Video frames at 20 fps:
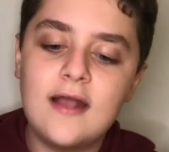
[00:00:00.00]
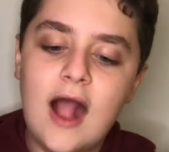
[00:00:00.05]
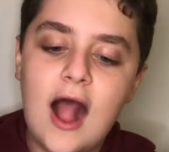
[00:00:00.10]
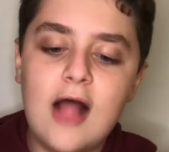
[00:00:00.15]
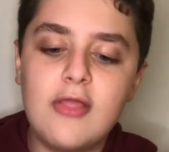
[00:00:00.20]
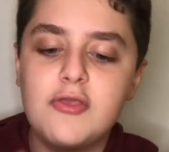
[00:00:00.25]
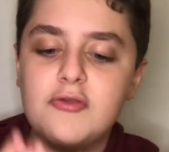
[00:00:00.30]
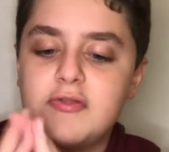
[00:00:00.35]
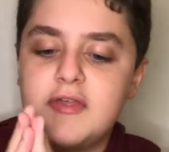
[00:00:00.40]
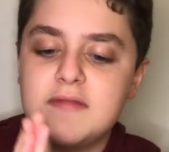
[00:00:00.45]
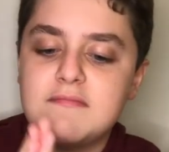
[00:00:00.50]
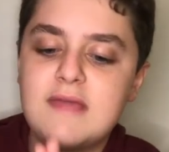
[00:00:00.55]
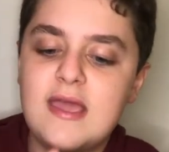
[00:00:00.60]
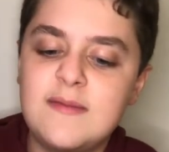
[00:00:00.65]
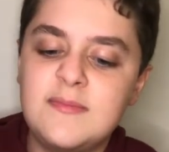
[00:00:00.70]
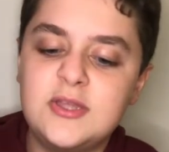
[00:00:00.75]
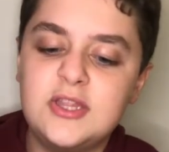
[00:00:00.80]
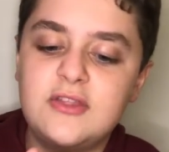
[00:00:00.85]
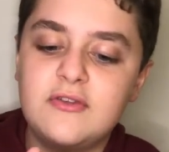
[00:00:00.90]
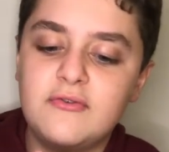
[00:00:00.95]
Other than
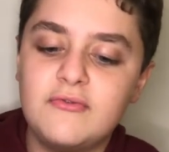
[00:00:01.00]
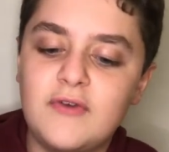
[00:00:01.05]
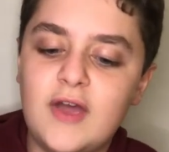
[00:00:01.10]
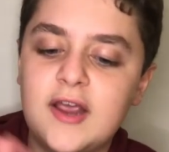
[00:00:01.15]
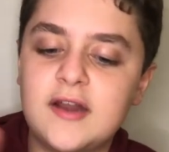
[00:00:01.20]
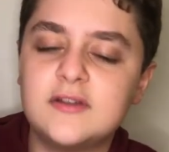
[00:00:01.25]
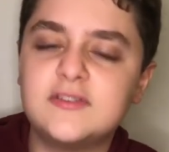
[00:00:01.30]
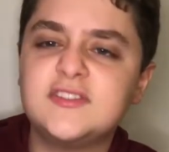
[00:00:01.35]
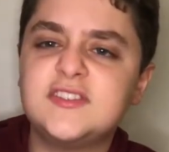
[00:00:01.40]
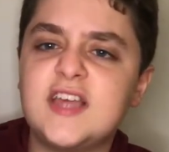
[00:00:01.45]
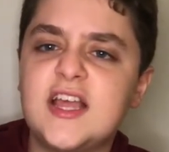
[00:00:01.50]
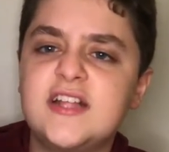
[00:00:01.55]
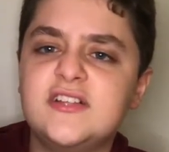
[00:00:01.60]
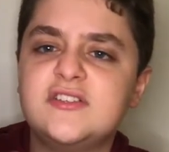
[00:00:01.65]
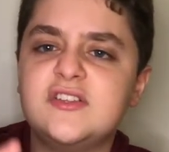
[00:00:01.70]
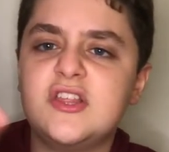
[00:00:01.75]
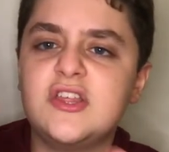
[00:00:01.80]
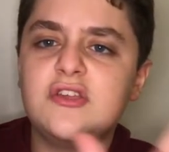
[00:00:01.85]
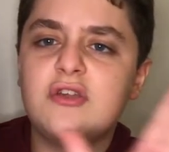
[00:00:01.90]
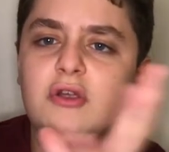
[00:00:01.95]
maybe the final scenes
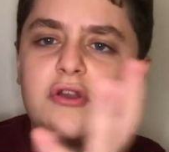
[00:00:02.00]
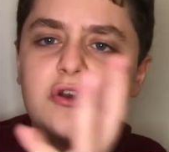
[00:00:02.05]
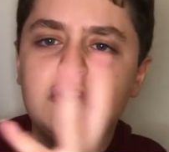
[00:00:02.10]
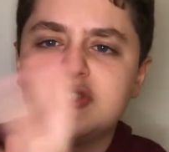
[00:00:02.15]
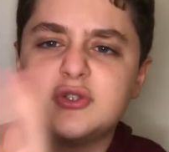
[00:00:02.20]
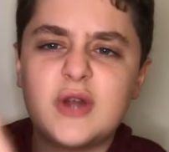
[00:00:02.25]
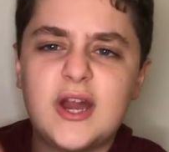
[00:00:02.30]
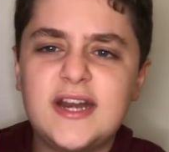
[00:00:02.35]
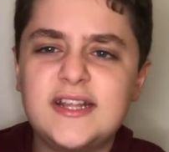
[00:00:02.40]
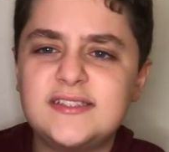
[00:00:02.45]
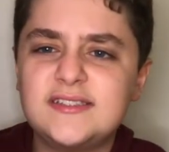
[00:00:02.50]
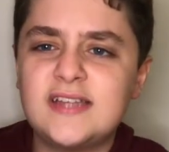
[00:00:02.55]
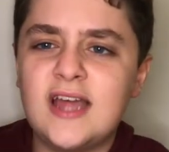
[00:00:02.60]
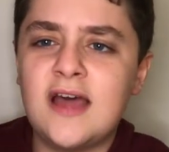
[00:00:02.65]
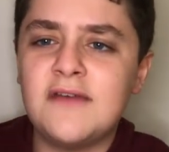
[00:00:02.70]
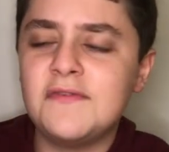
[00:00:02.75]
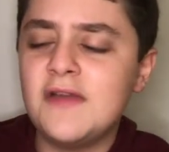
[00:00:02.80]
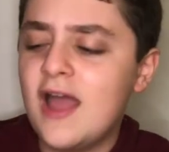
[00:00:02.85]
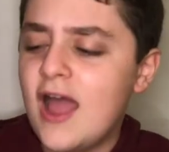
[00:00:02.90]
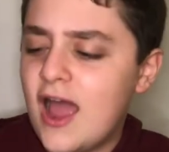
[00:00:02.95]
of the Yoda training
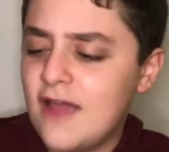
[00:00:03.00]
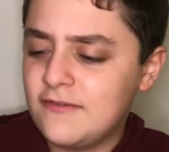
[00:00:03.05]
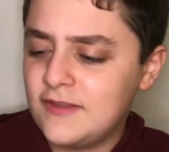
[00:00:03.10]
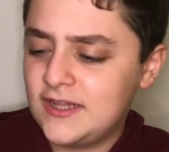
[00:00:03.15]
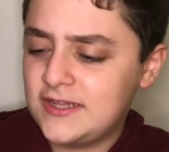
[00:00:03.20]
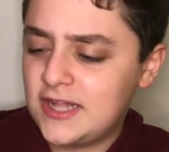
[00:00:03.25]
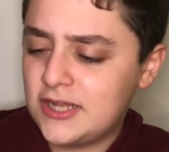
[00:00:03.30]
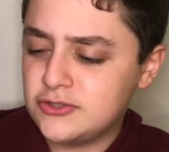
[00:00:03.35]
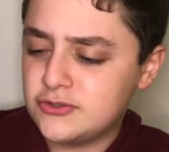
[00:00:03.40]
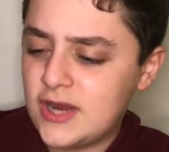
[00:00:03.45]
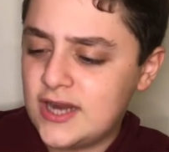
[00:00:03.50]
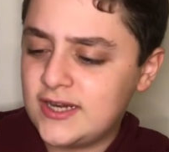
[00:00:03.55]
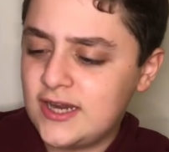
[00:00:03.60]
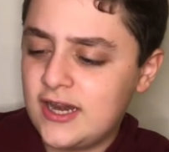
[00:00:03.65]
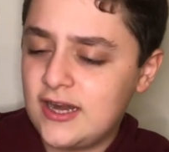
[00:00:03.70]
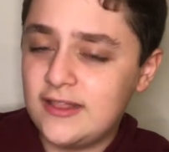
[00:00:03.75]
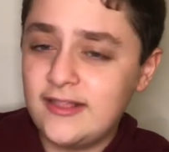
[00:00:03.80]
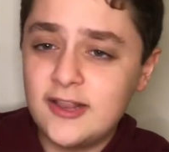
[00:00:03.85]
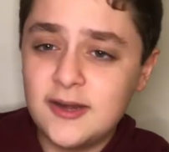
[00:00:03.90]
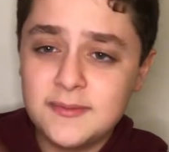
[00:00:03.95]
stuff, I feel like that dragged
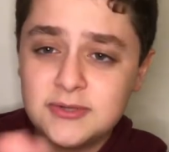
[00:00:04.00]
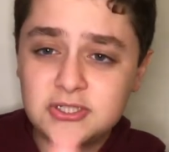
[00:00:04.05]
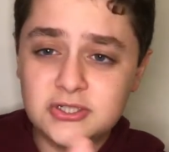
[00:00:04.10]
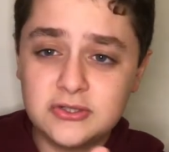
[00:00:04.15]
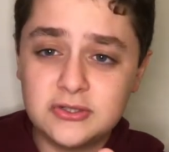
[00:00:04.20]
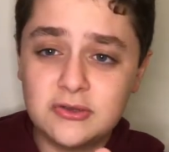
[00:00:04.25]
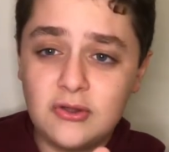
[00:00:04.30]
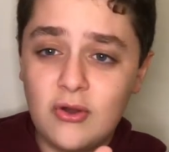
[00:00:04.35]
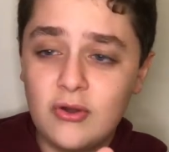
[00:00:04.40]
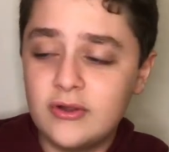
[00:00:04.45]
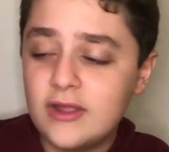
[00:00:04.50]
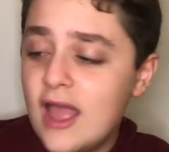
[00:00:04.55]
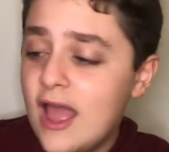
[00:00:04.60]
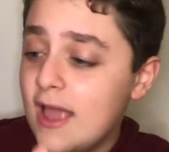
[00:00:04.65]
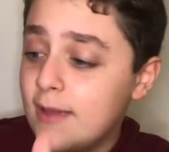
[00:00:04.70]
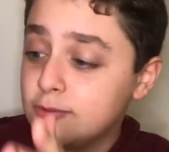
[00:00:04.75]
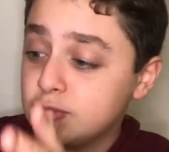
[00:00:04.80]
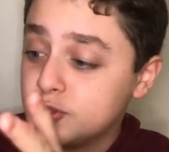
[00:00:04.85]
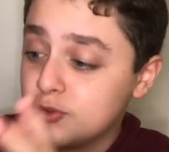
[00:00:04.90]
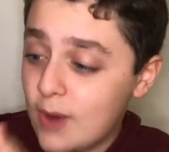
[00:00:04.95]
out a little bit too long.
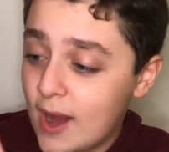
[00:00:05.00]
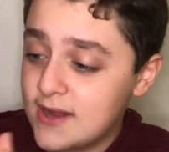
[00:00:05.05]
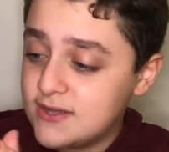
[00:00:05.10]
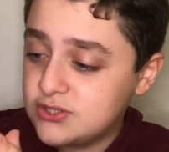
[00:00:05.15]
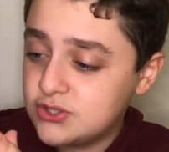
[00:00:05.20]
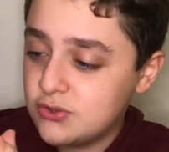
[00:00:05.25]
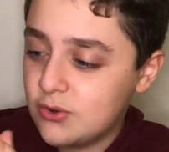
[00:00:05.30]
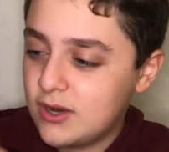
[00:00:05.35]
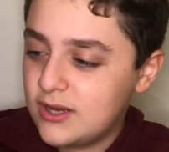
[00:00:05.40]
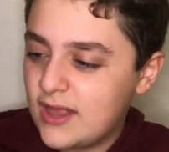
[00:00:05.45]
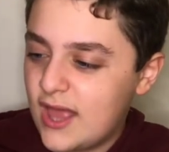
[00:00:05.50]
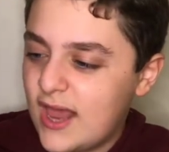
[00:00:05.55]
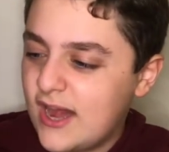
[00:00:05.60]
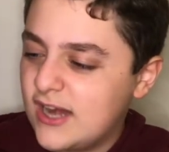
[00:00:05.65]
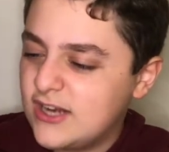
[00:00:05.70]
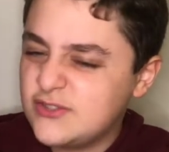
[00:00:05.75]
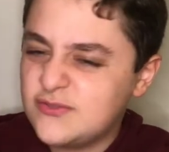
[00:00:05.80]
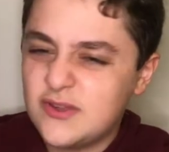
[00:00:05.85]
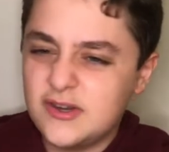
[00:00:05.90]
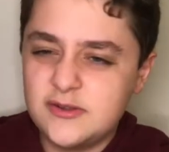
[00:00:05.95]
It was a great storyline, I
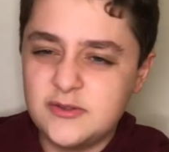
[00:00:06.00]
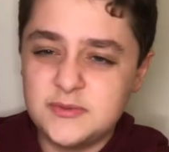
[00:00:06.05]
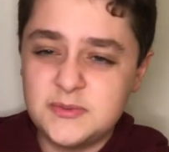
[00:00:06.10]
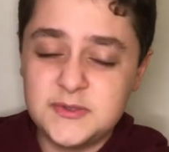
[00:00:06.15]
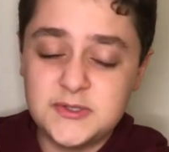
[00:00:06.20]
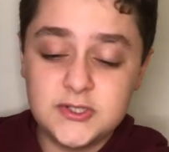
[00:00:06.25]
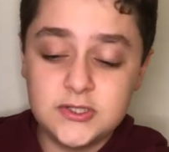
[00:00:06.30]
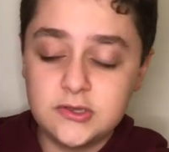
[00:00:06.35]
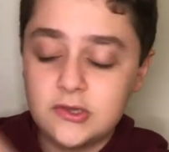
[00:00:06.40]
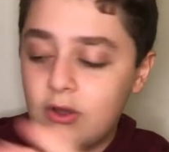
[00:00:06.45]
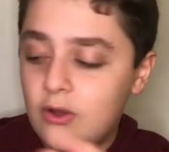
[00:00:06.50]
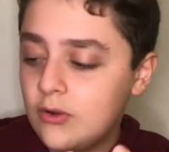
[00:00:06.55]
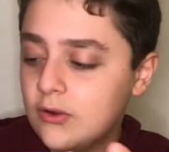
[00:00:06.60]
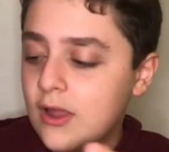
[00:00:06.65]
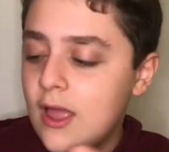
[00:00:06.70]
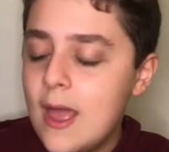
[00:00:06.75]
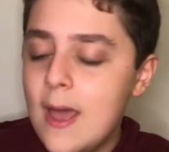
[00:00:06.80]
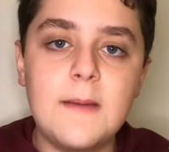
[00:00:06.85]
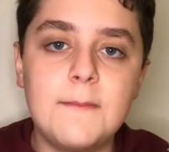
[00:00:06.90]
just felt it was a bit too long.